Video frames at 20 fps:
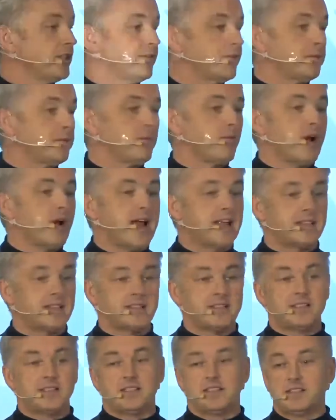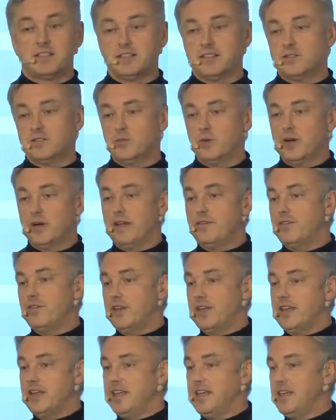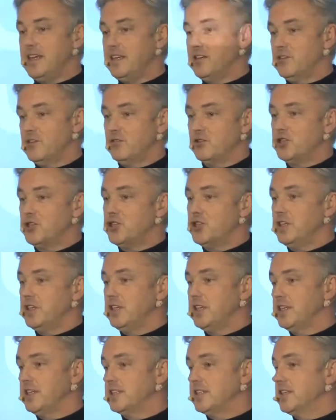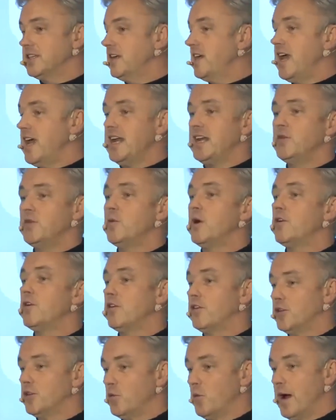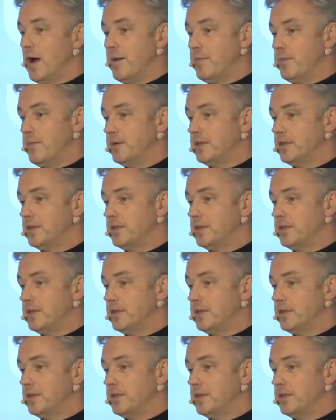of the brand wherever he or she is anywhere on the web.